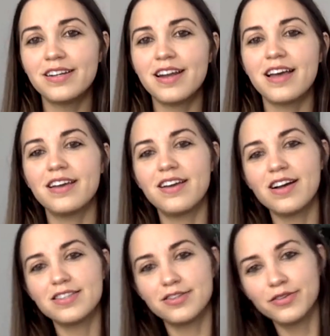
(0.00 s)
and I
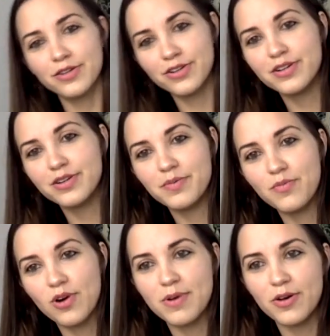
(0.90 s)
got to learn
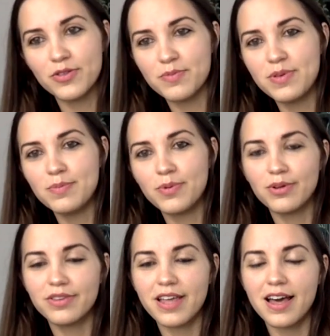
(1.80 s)
more about the
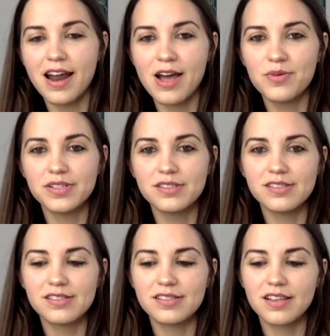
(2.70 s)
people that I
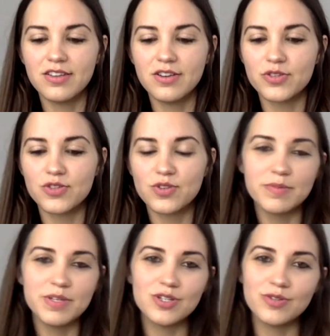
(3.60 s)
was, you know,
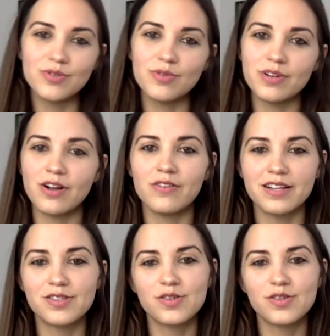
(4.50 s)
streaming to and all that.